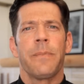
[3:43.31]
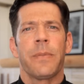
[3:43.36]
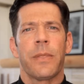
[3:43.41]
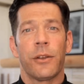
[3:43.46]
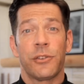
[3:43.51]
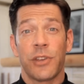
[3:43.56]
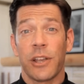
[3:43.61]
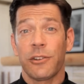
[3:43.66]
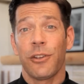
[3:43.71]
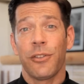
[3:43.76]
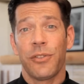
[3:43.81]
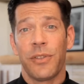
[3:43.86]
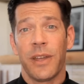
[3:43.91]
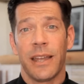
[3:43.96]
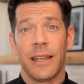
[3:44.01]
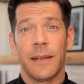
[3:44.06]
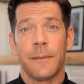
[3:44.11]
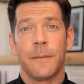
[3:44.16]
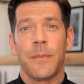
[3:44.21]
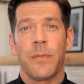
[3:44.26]
There's such a
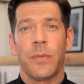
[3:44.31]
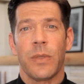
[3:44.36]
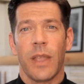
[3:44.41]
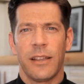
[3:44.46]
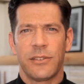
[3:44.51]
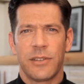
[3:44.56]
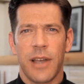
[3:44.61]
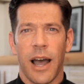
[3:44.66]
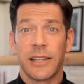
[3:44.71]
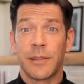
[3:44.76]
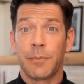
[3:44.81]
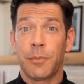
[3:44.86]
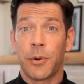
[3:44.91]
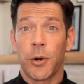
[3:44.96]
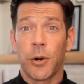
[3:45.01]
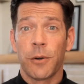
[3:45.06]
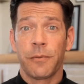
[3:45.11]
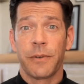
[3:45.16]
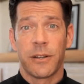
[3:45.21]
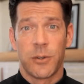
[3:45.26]
thing as God's
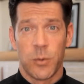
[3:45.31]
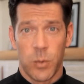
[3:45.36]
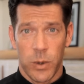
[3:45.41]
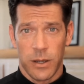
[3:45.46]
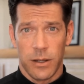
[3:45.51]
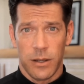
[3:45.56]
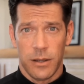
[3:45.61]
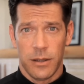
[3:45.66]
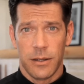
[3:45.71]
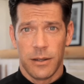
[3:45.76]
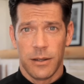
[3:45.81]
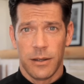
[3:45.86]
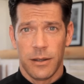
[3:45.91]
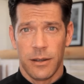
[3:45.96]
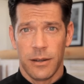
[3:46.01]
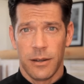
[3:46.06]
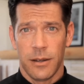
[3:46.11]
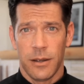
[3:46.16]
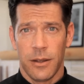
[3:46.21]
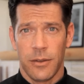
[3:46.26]
perfect will.
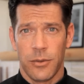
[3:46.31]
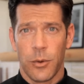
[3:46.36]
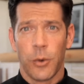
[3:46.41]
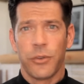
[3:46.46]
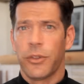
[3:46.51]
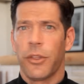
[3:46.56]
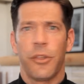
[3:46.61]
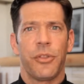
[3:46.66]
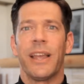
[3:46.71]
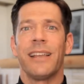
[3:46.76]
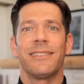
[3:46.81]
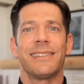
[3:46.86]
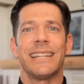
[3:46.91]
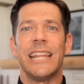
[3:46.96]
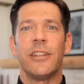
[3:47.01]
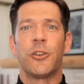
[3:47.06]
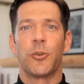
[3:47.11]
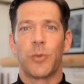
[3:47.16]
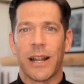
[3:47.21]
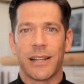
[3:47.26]
Those are the things that
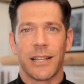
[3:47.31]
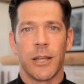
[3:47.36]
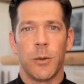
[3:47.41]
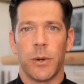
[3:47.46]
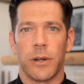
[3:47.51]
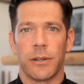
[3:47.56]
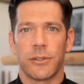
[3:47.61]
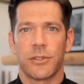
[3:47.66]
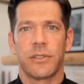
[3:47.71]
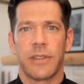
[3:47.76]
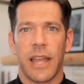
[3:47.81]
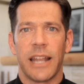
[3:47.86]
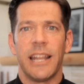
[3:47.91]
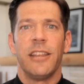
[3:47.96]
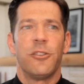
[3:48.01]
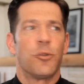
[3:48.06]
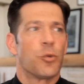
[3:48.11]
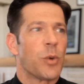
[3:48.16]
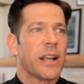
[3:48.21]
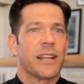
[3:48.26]
he directly wills, that he
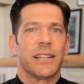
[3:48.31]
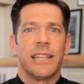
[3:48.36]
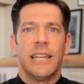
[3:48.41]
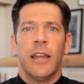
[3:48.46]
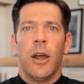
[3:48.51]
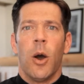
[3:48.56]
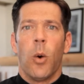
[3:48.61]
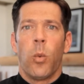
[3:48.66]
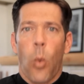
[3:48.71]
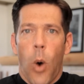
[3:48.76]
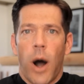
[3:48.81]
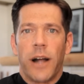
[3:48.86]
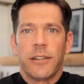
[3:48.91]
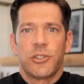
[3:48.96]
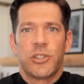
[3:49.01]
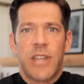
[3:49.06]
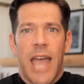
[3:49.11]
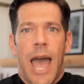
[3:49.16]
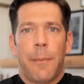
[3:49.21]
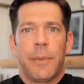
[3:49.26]
directly
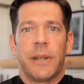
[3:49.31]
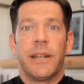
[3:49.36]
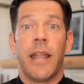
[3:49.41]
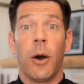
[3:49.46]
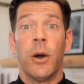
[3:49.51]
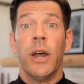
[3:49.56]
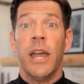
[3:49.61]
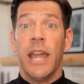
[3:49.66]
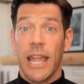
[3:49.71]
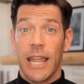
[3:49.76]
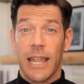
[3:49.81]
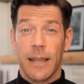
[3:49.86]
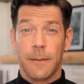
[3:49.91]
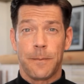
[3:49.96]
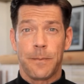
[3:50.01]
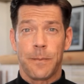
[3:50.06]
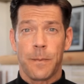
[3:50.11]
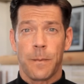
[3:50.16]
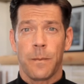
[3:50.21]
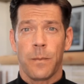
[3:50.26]
wants to happen. Now,
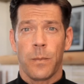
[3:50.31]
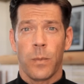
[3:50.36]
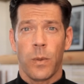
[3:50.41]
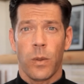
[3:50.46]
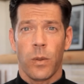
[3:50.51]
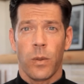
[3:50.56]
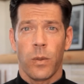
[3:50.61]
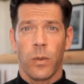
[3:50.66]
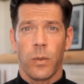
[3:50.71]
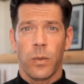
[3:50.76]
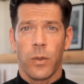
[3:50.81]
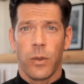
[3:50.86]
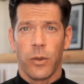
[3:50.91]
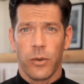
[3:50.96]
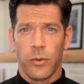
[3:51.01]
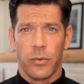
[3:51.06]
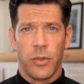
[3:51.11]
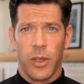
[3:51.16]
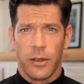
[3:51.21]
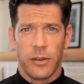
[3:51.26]

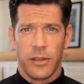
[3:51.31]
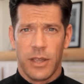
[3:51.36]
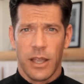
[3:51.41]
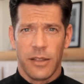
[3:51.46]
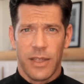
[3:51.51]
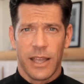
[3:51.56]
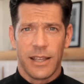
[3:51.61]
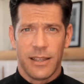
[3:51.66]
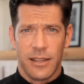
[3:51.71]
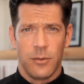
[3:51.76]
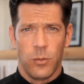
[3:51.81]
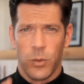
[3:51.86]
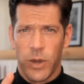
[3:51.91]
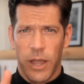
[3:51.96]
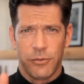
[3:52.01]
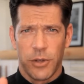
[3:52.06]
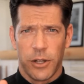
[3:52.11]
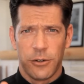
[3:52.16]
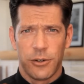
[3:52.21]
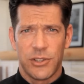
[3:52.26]
we
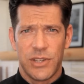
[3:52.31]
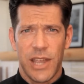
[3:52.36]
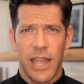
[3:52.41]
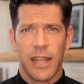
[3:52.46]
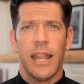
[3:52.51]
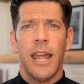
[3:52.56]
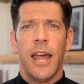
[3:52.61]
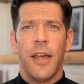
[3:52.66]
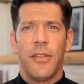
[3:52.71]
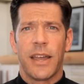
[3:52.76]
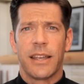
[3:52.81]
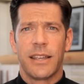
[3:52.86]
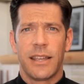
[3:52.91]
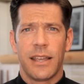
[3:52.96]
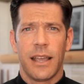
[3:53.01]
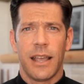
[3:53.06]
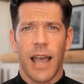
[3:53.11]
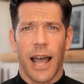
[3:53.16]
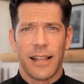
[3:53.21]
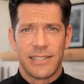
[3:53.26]
have to understand
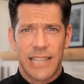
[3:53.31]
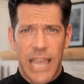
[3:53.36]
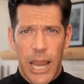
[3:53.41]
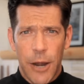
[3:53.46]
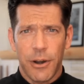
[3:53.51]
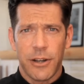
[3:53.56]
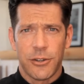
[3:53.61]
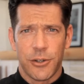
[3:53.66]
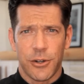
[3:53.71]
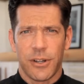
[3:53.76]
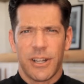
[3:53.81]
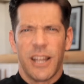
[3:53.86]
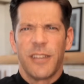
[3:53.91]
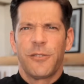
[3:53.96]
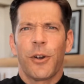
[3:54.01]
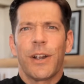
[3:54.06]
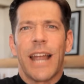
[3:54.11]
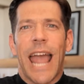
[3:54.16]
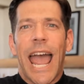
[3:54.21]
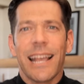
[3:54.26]
that God's character, his
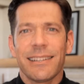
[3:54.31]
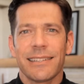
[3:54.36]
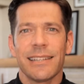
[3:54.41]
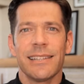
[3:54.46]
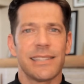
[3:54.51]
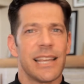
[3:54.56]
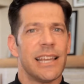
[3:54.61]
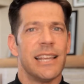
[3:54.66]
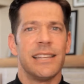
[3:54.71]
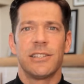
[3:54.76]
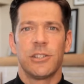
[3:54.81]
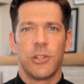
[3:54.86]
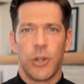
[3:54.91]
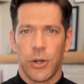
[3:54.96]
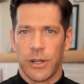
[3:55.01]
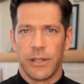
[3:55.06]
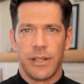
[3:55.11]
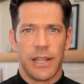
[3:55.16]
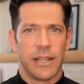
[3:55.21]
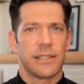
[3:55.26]
very essence is
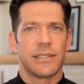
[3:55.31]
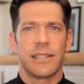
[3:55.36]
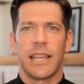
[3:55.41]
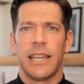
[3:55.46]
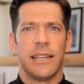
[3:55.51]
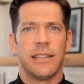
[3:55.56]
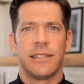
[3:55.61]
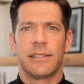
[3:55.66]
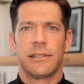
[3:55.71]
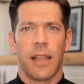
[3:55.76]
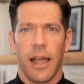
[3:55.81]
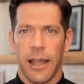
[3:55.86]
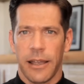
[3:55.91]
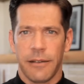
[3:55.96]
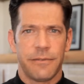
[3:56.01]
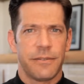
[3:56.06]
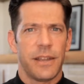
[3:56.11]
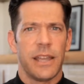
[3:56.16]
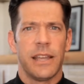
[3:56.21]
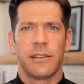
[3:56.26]
goodness, is
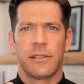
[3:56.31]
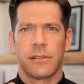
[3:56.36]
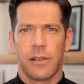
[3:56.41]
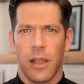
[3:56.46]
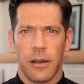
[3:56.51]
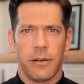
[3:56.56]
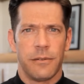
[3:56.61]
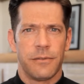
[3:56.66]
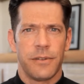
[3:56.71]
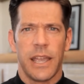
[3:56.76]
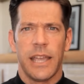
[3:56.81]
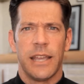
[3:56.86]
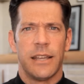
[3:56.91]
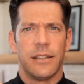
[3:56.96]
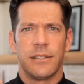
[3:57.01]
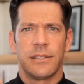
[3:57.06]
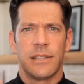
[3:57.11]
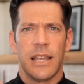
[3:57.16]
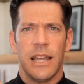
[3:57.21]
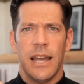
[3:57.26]
life, is love,
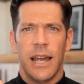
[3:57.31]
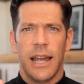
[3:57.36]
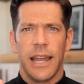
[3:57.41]
is